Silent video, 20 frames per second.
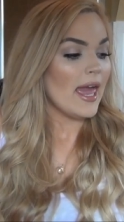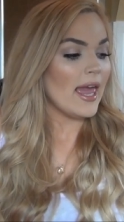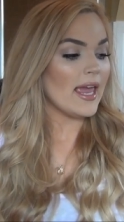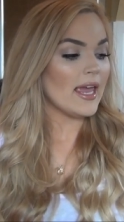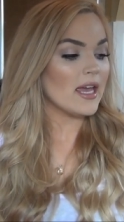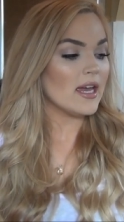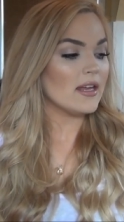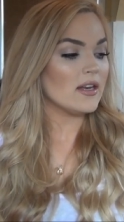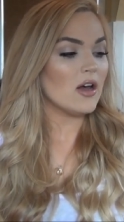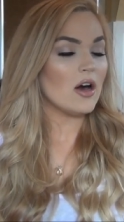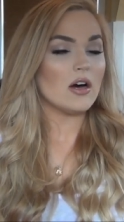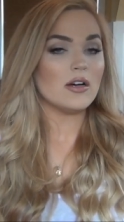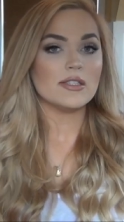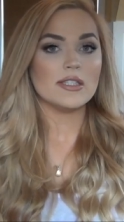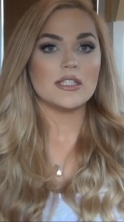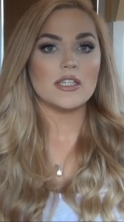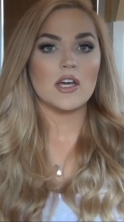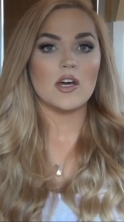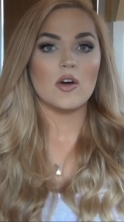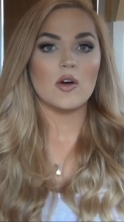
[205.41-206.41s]
And
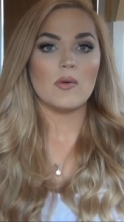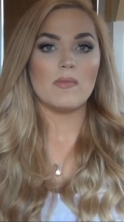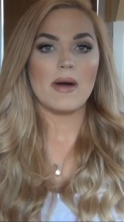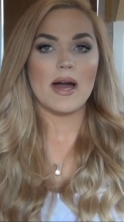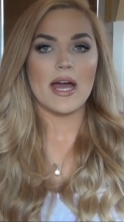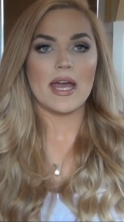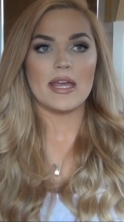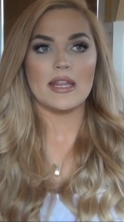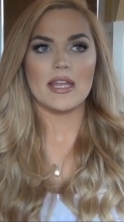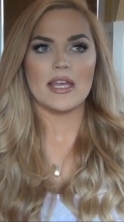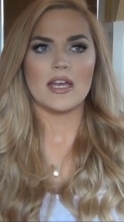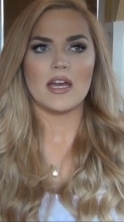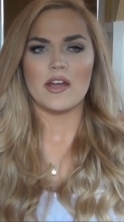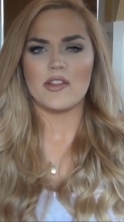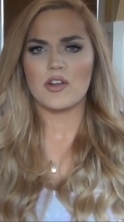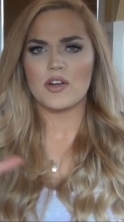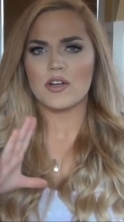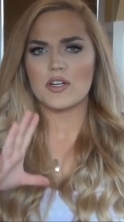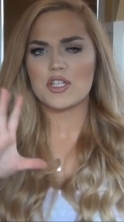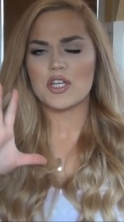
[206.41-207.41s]
also my like
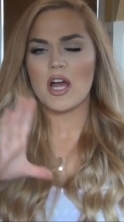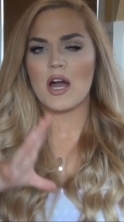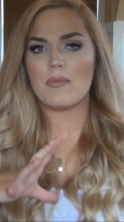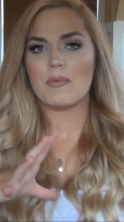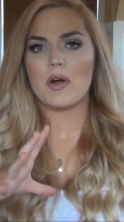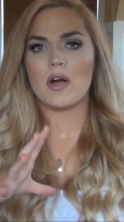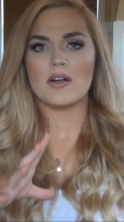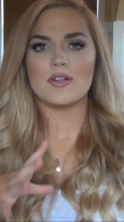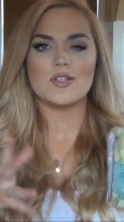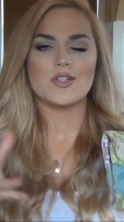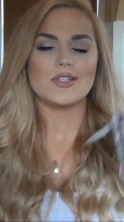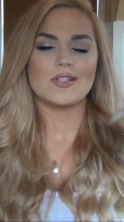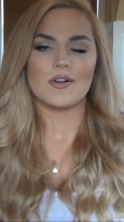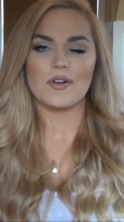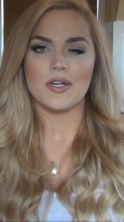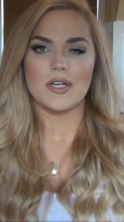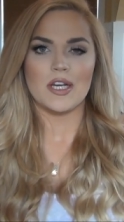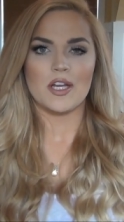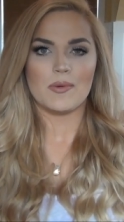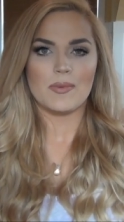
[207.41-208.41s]
other shop cards just
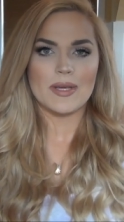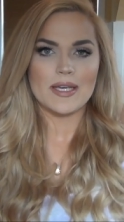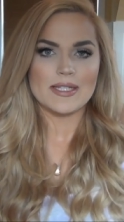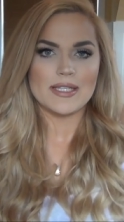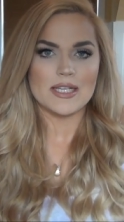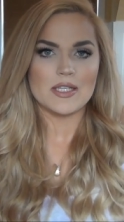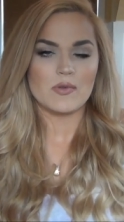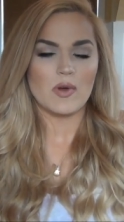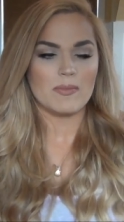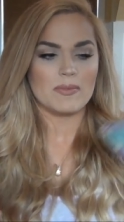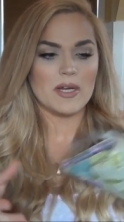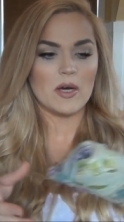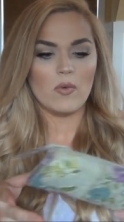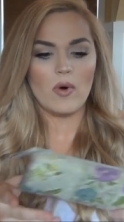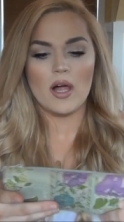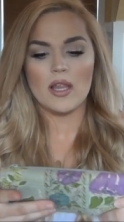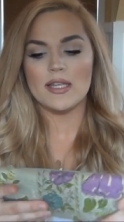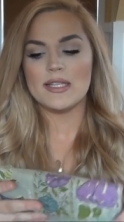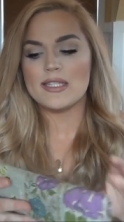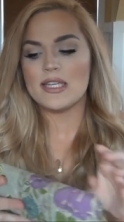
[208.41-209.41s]
aren't in here because I swapped out
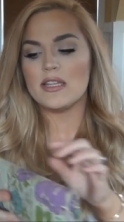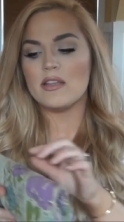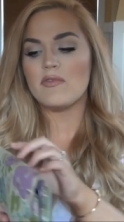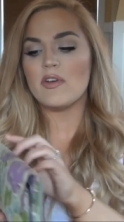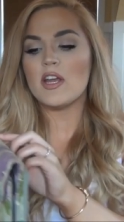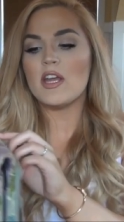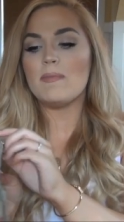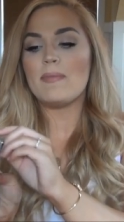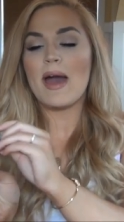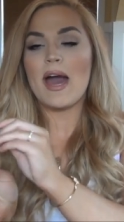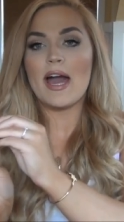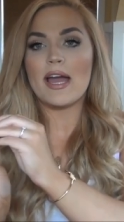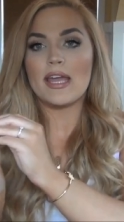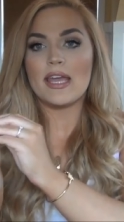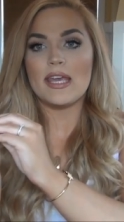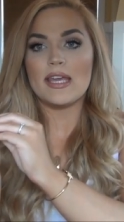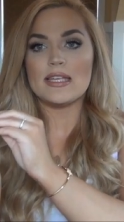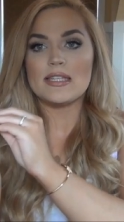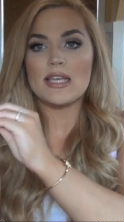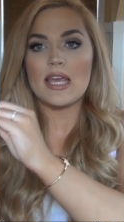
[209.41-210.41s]
wallets. In the very back
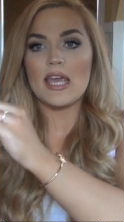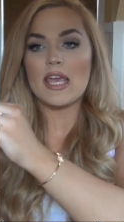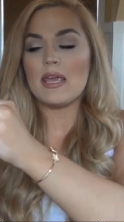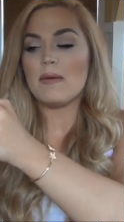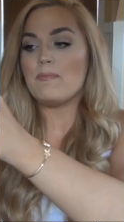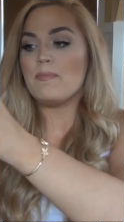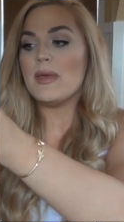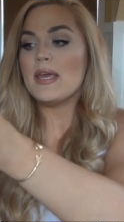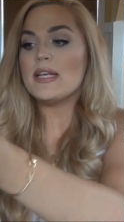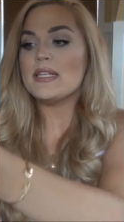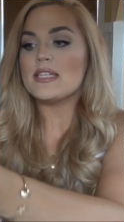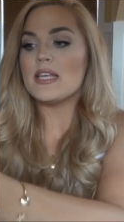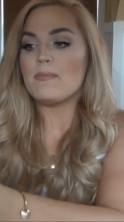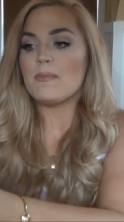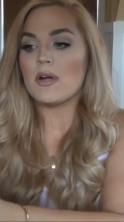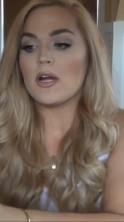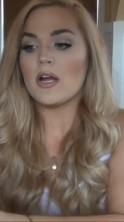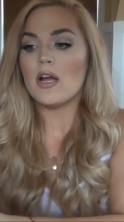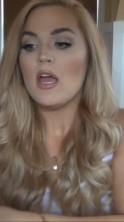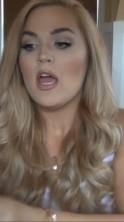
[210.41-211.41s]
is a big
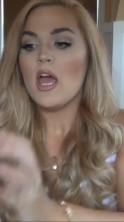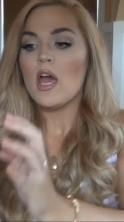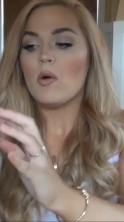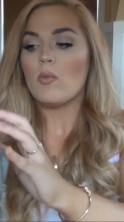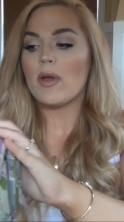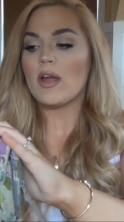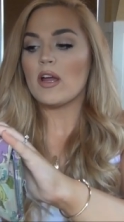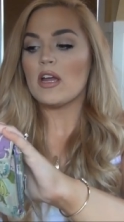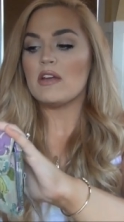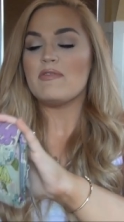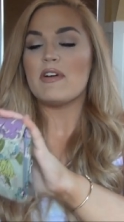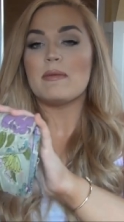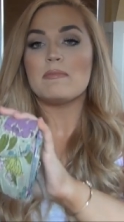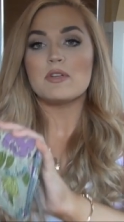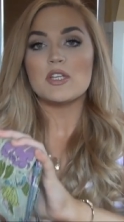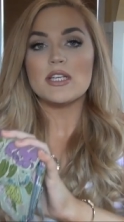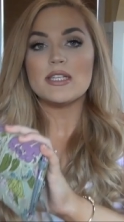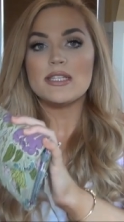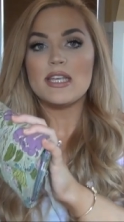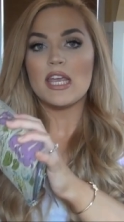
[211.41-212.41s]
zipper where if I'm
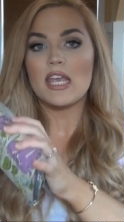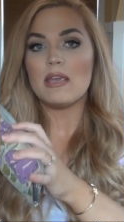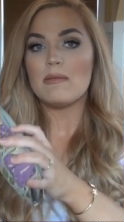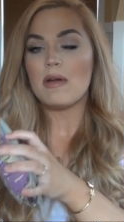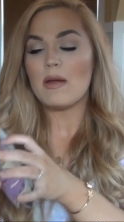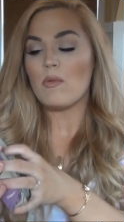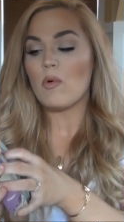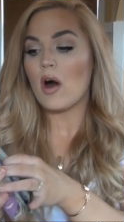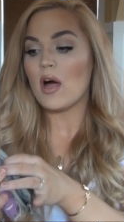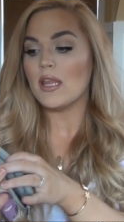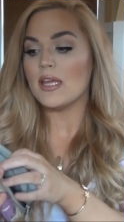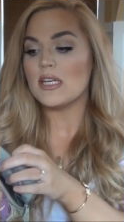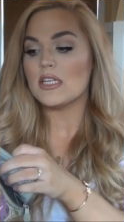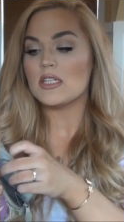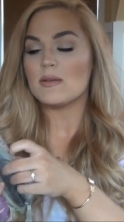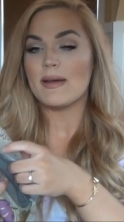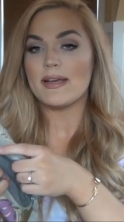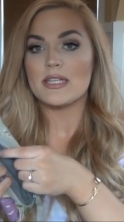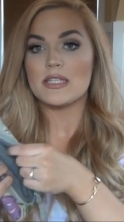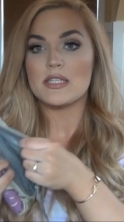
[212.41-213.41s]
just taking my wallet
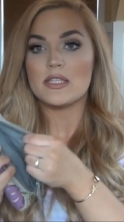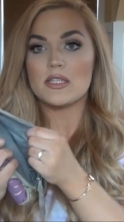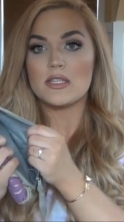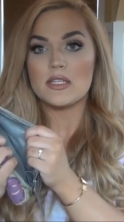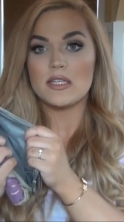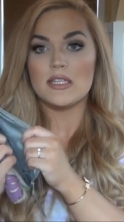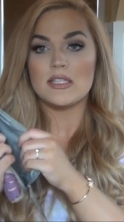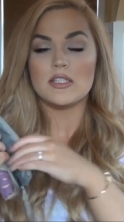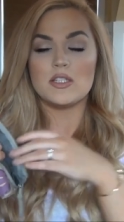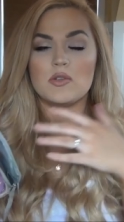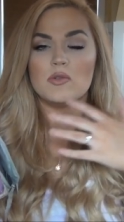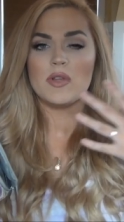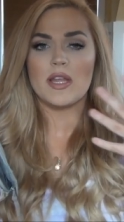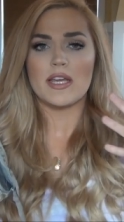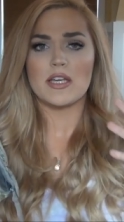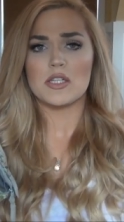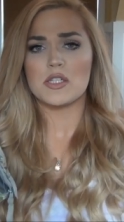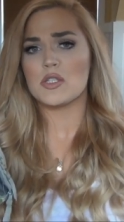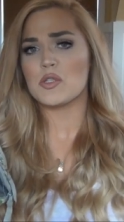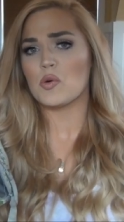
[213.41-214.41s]
into like
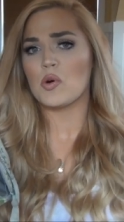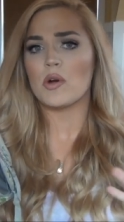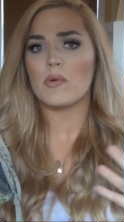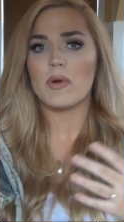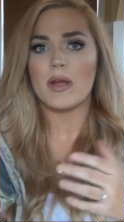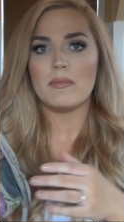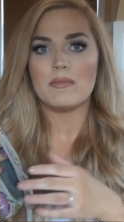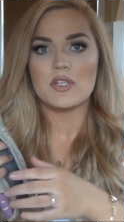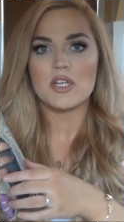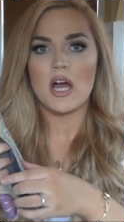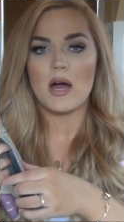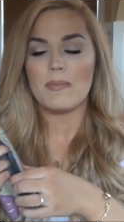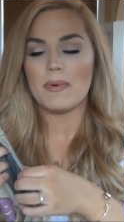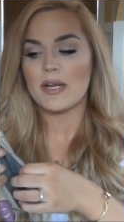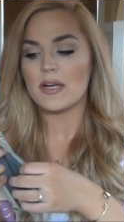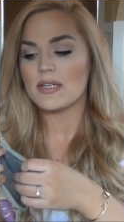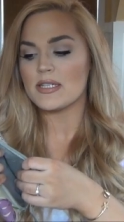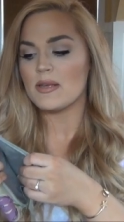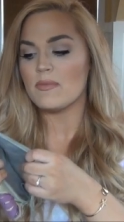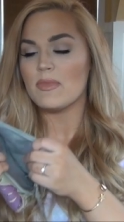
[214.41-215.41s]
a store where I'm
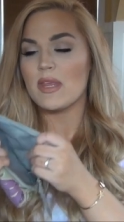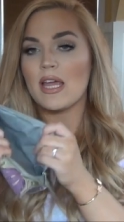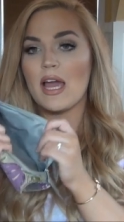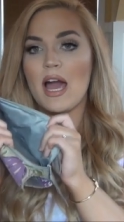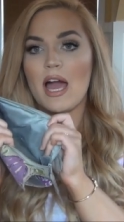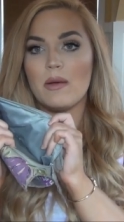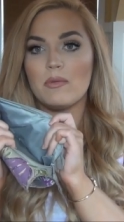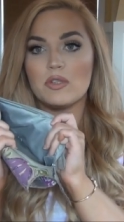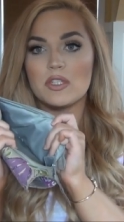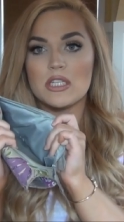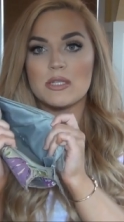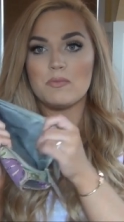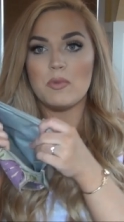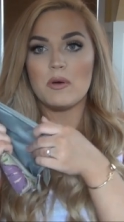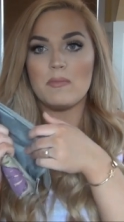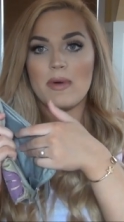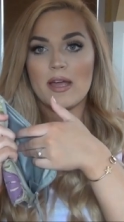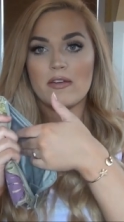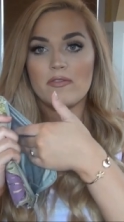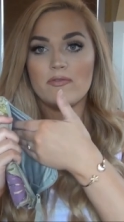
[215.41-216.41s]
shopping or something, I will just
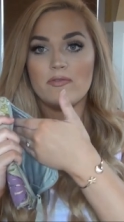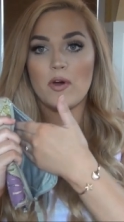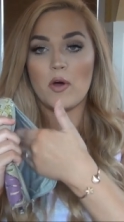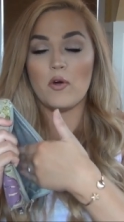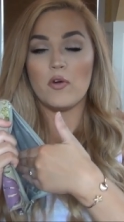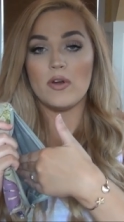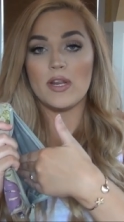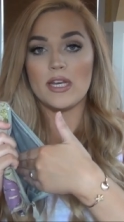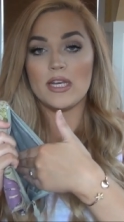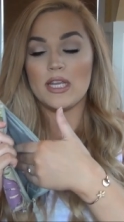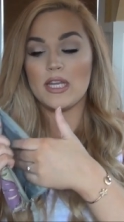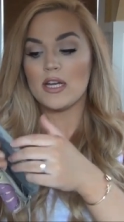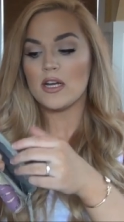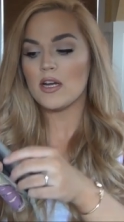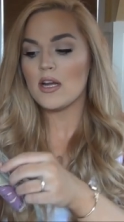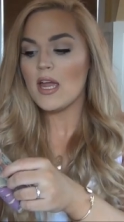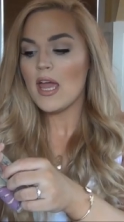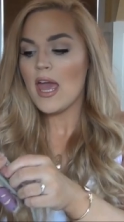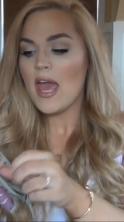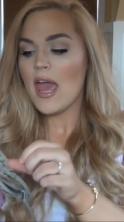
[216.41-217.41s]
put my phone in here.